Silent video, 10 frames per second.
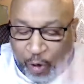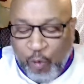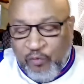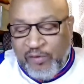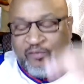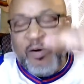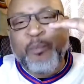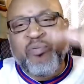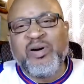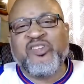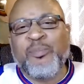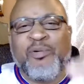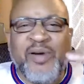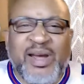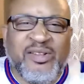over for
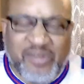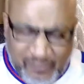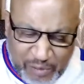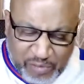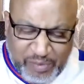principal interviews?